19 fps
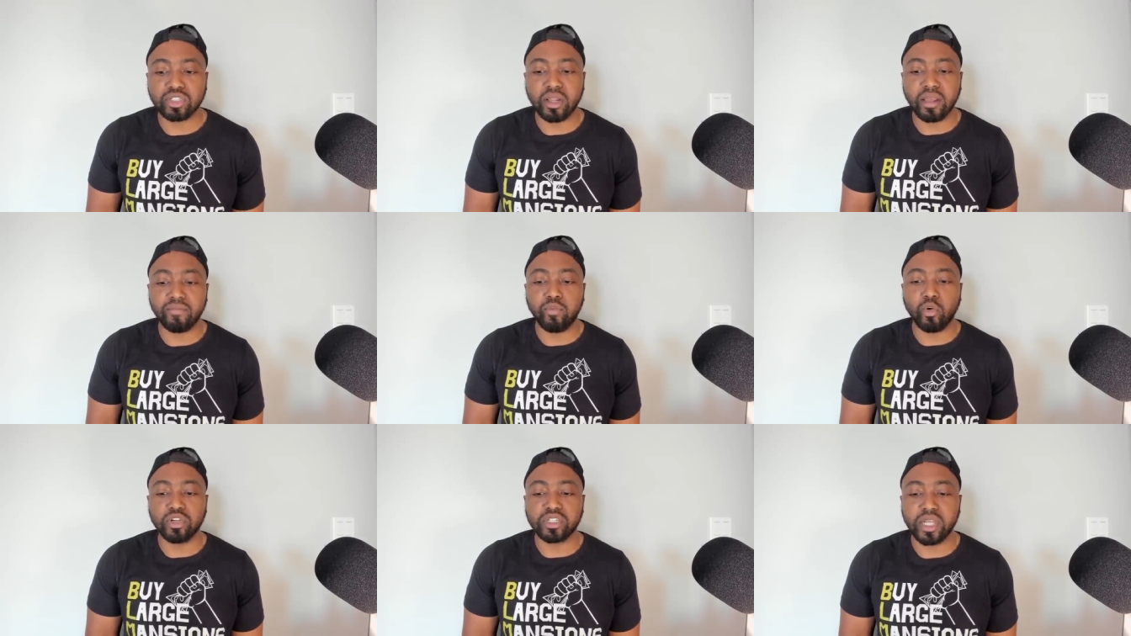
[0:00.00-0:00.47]
Like,
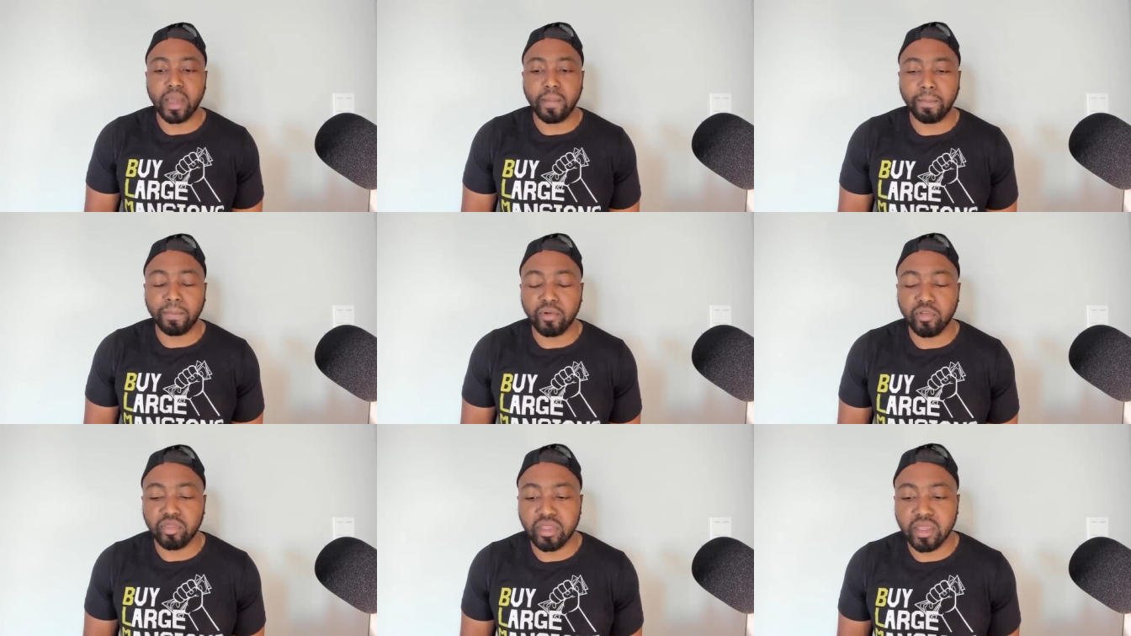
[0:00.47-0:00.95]
for
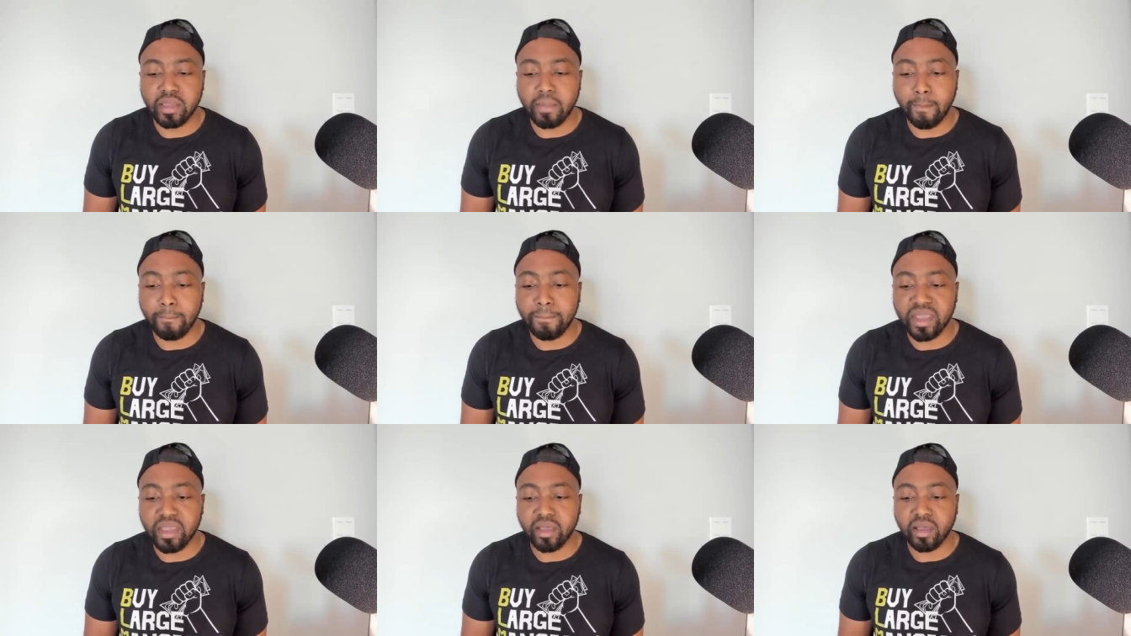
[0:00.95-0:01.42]
example, the
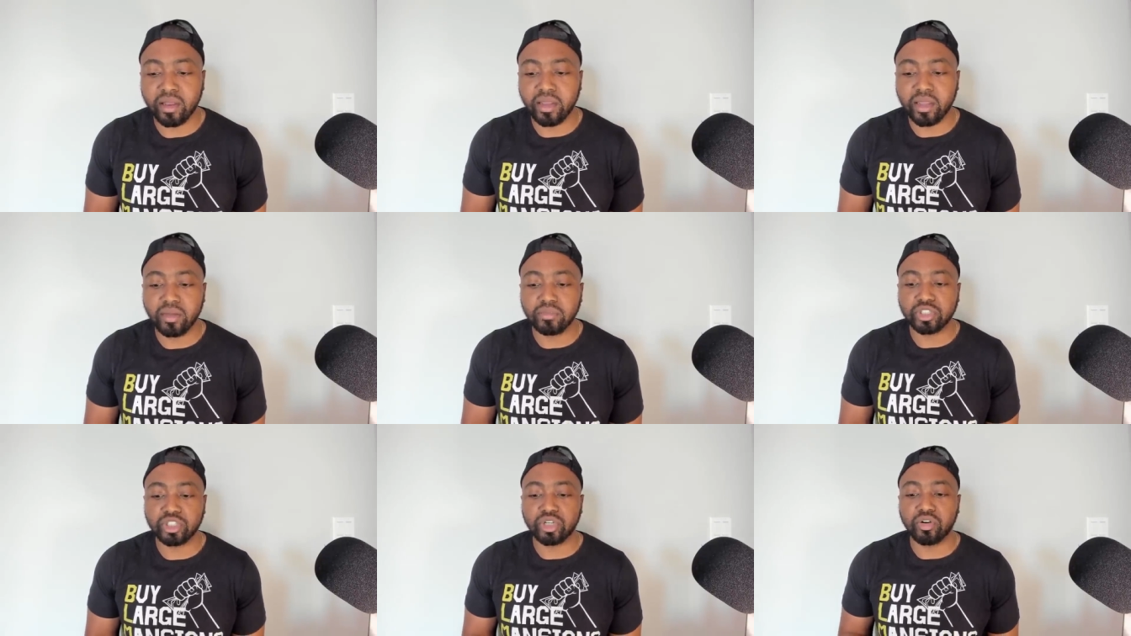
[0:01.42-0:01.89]

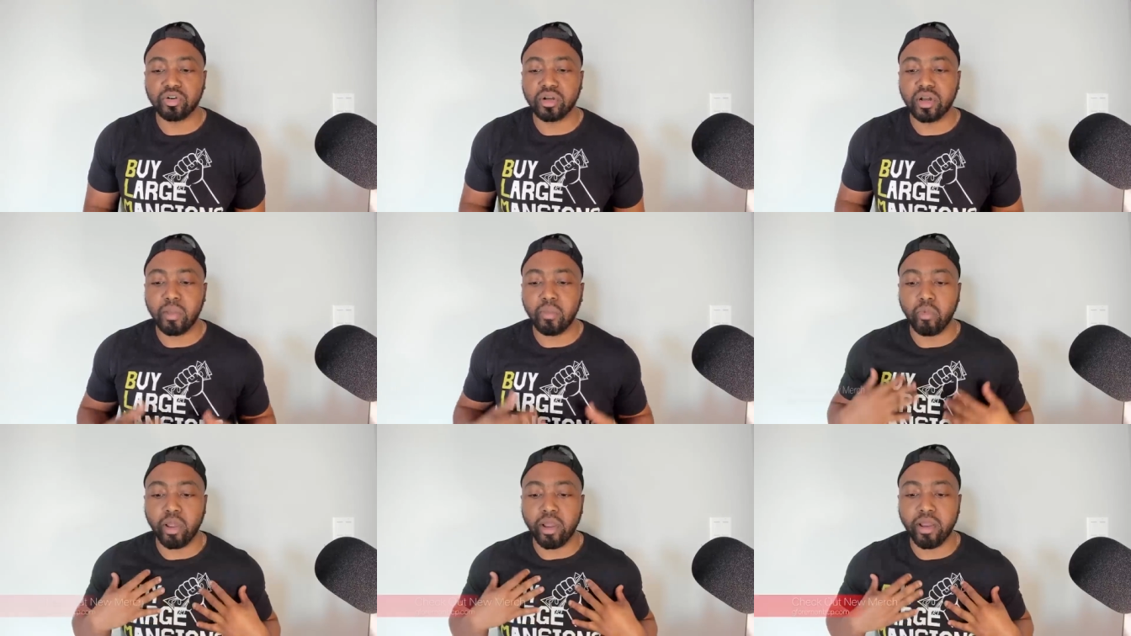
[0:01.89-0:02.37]
BLM shirt that
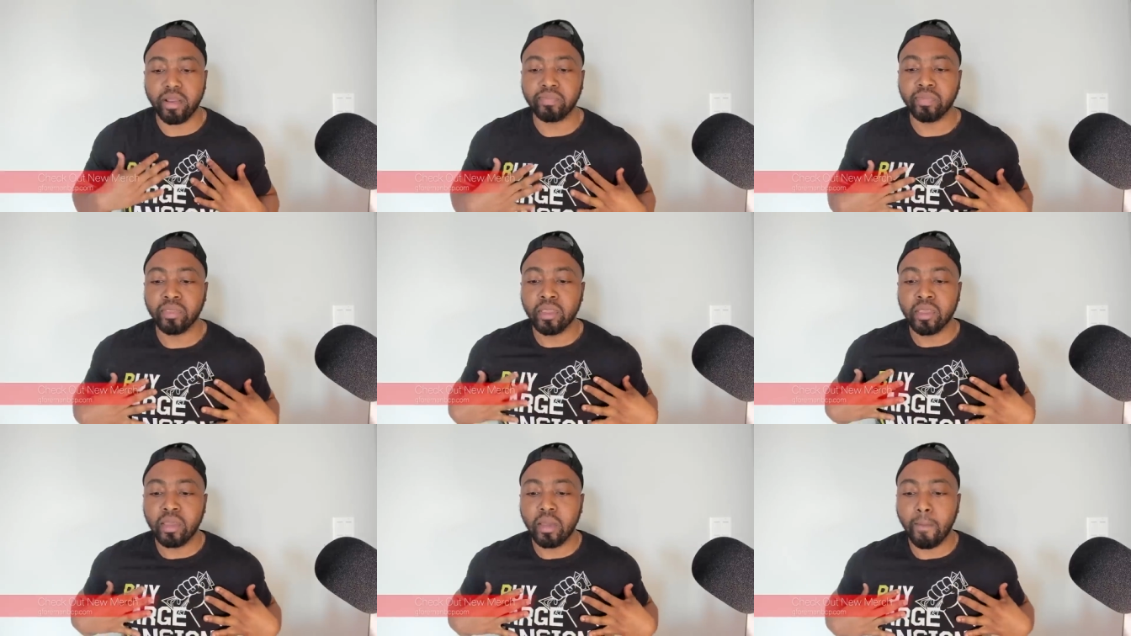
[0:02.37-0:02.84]
I'm wearing
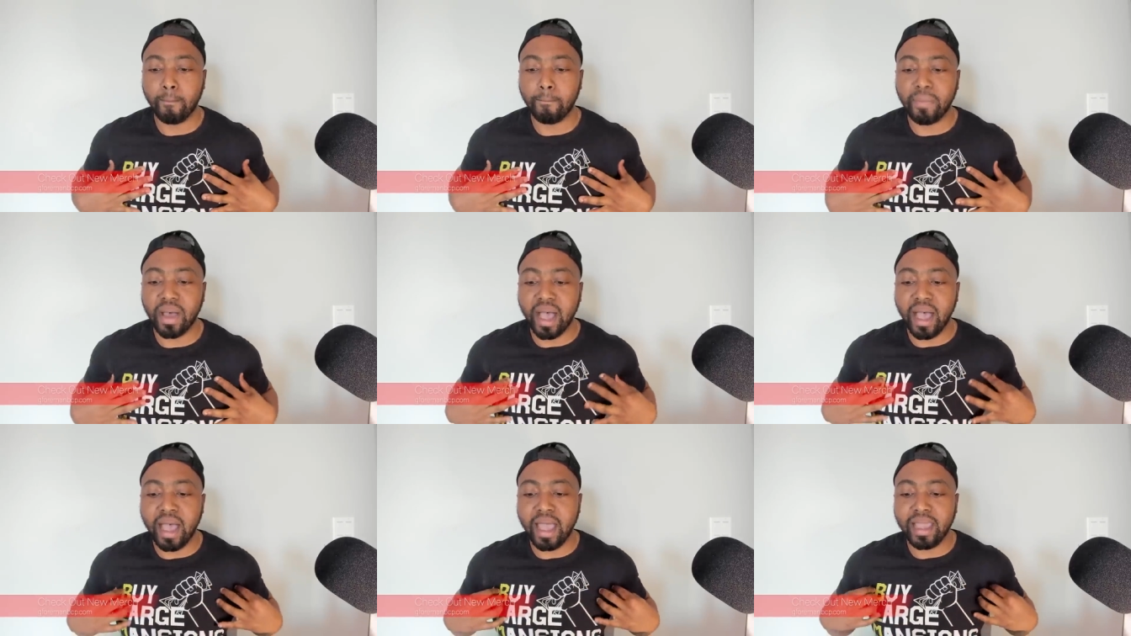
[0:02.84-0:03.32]

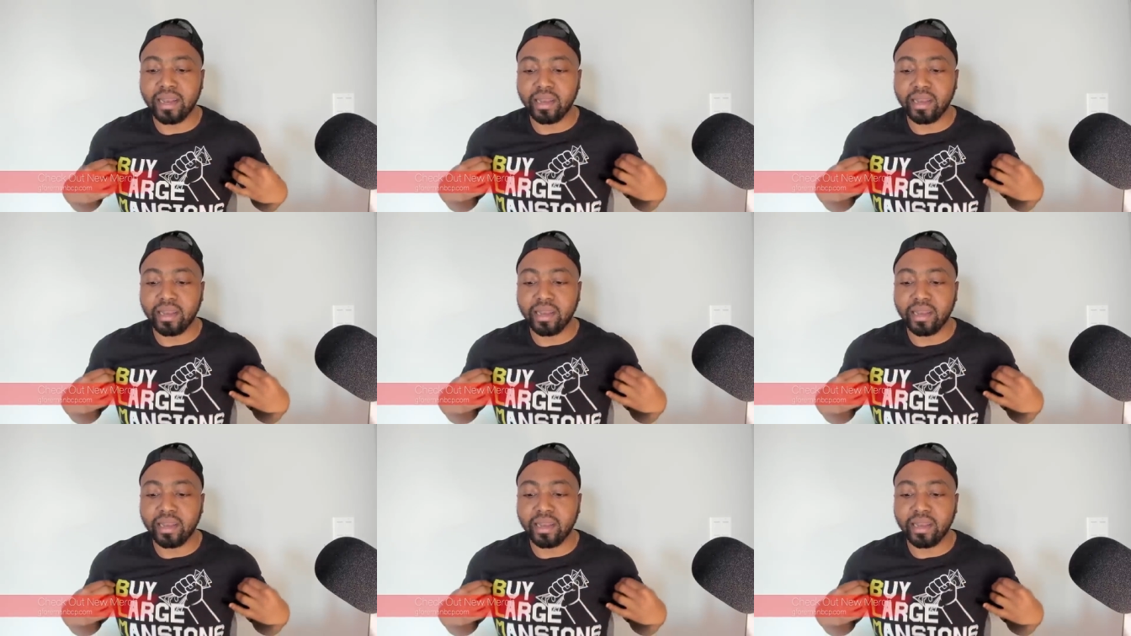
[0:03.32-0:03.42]
buy